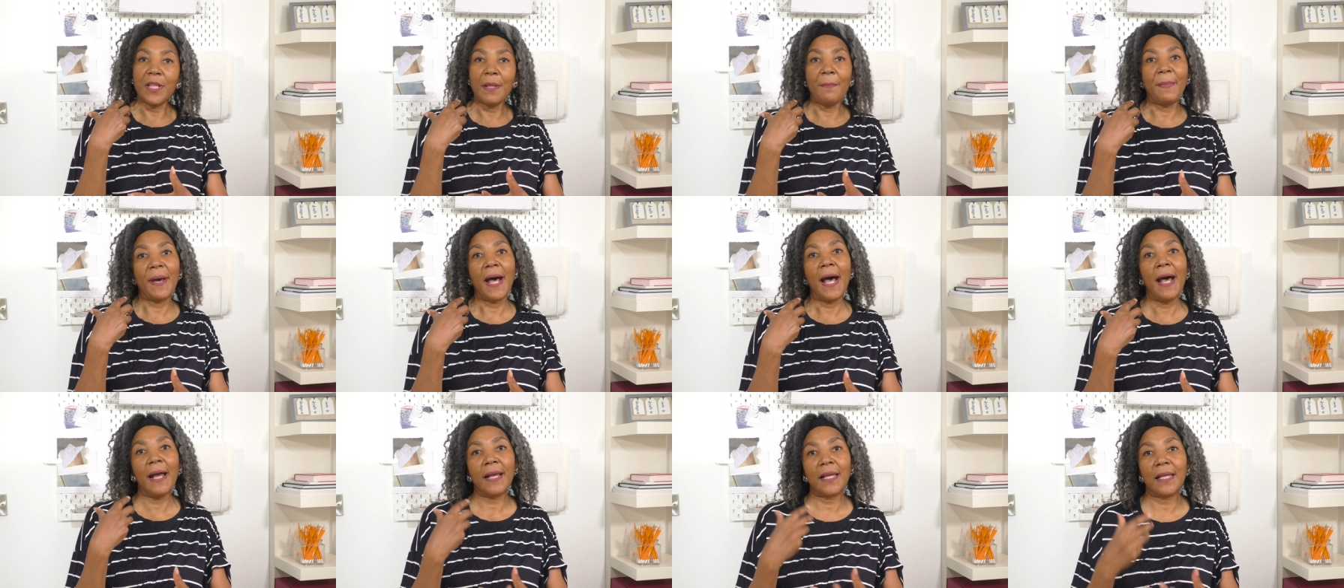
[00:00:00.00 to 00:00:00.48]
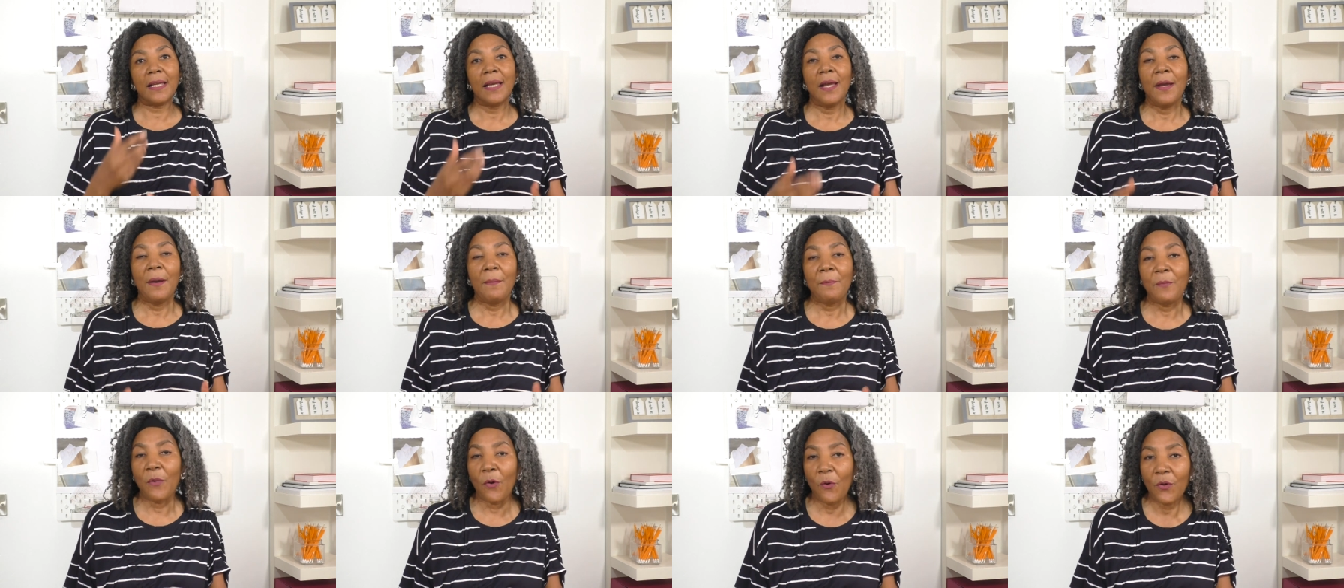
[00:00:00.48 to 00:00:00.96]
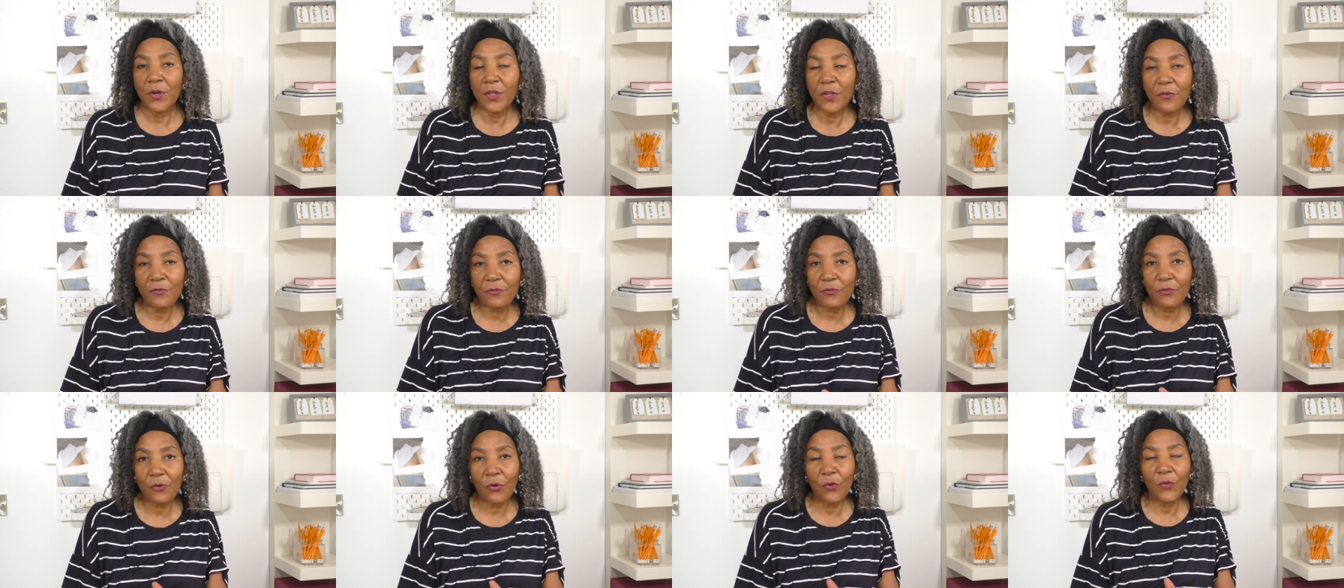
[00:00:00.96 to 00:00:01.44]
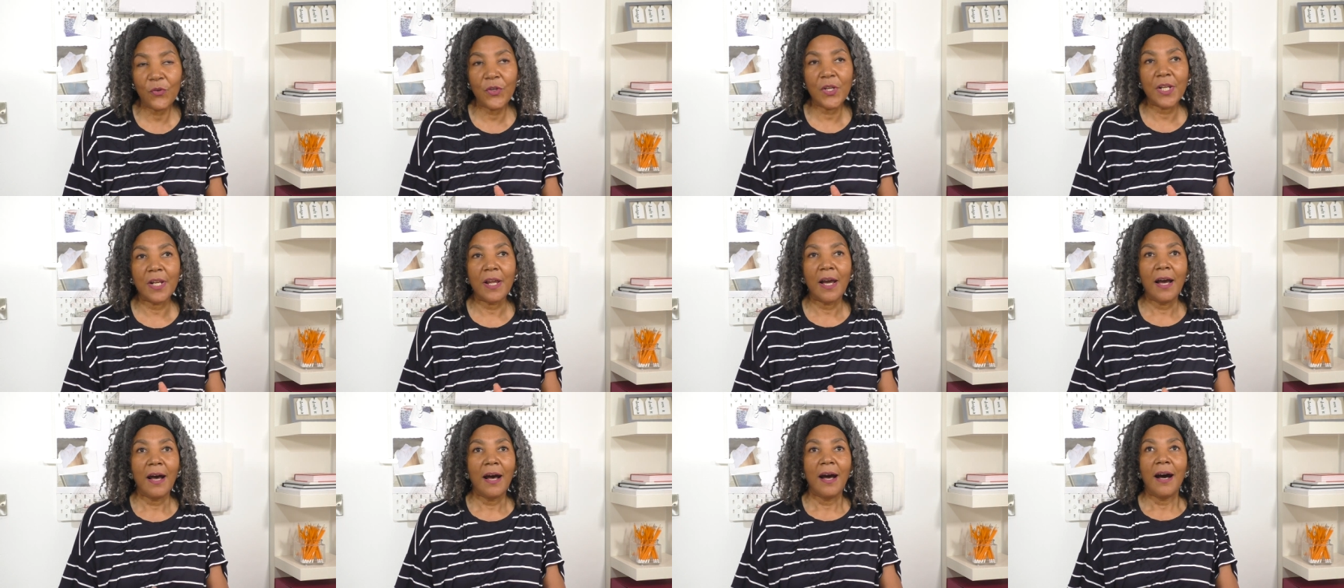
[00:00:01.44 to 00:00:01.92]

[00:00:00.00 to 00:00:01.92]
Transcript: the back, more in the front.